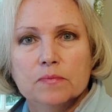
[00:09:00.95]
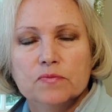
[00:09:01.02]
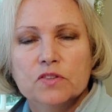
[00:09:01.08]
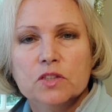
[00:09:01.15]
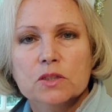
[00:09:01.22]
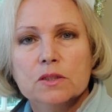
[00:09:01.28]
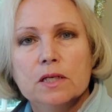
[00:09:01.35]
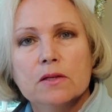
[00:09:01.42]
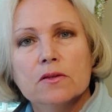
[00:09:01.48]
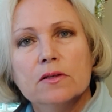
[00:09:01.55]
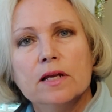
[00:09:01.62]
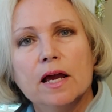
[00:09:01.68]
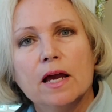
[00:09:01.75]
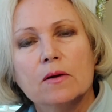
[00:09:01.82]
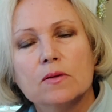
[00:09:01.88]
Just the other
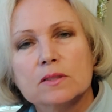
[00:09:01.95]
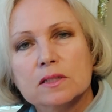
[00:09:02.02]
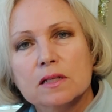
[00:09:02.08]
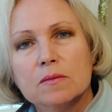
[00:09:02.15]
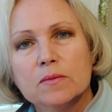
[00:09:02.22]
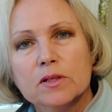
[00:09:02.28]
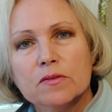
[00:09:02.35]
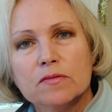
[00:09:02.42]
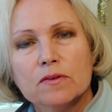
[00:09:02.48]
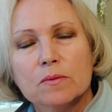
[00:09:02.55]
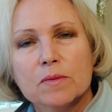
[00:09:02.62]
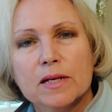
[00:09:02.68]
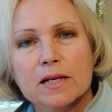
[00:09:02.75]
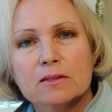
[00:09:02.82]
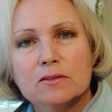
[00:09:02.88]
day, I was coming
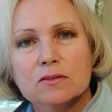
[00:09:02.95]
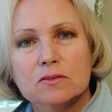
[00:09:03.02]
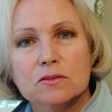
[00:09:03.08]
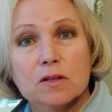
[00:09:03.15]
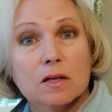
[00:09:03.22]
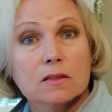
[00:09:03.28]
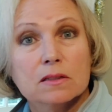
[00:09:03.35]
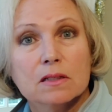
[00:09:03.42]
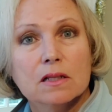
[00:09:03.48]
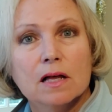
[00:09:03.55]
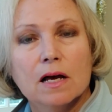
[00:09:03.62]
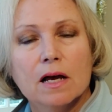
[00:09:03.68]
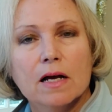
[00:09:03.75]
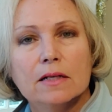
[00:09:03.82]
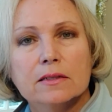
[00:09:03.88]
from an exercise
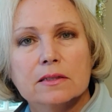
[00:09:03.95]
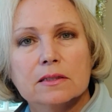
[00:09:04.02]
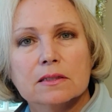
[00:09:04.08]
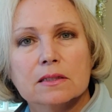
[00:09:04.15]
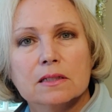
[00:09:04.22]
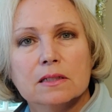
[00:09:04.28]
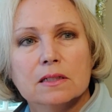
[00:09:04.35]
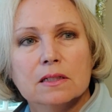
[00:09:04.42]
class.